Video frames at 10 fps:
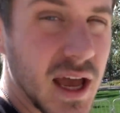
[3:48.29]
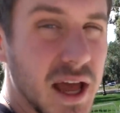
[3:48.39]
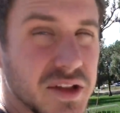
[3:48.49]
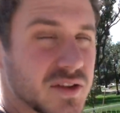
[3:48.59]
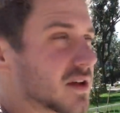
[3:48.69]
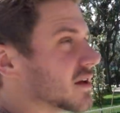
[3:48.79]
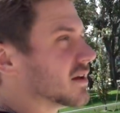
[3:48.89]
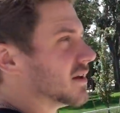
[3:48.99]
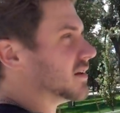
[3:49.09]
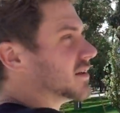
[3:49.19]
guys.
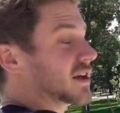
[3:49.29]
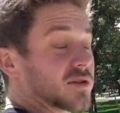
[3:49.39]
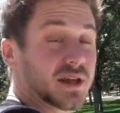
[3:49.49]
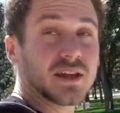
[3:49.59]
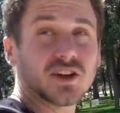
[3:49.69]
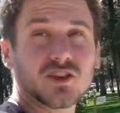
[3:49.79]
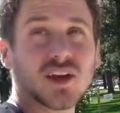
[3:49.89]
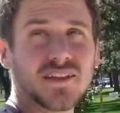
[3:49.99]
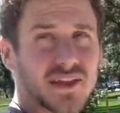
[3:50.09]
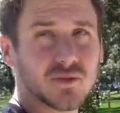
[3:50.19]
That's what he just
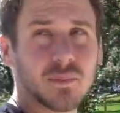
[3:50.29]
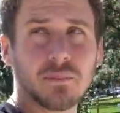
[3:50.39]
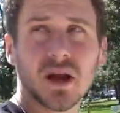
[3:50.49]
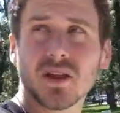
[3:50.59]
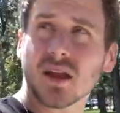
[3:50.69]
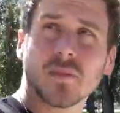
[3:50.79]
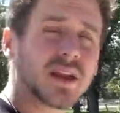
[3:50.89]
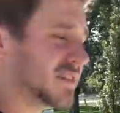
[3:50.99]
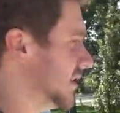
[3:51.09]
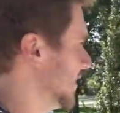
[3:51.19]
said. That's why barely anybody's